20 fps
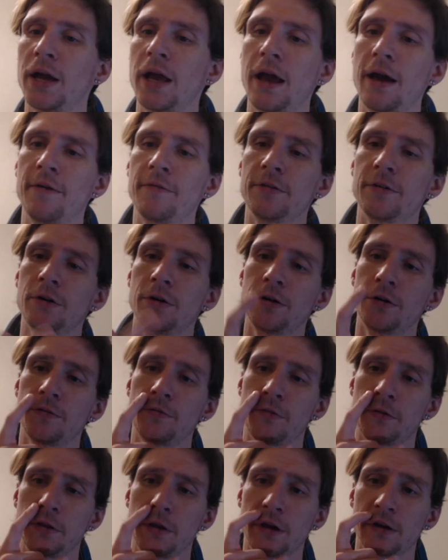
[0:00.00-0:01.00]
avatars
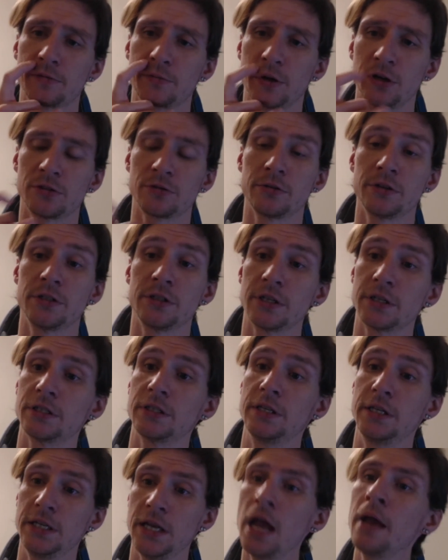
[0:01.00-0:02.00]
for the Xbox
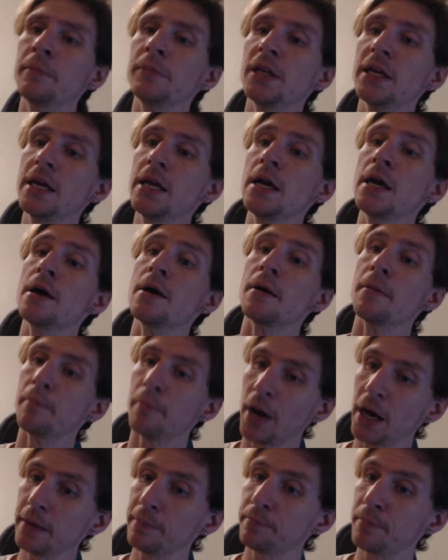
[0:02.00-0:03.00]
360, namely
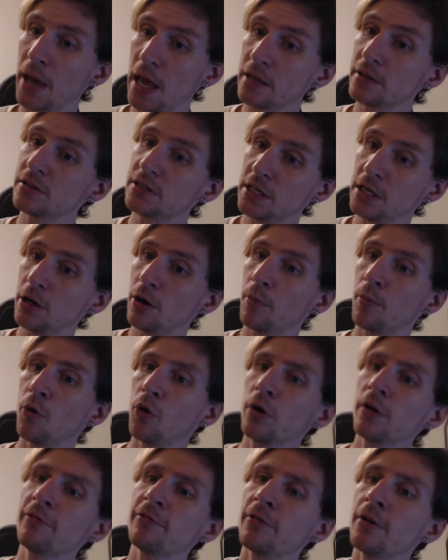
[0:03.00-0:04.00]
my pet
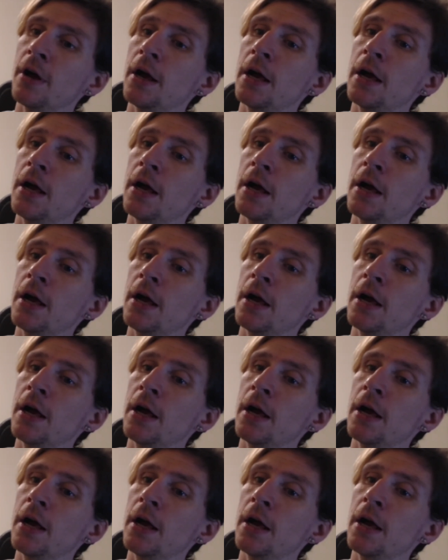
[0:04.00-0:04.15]
xenomorph.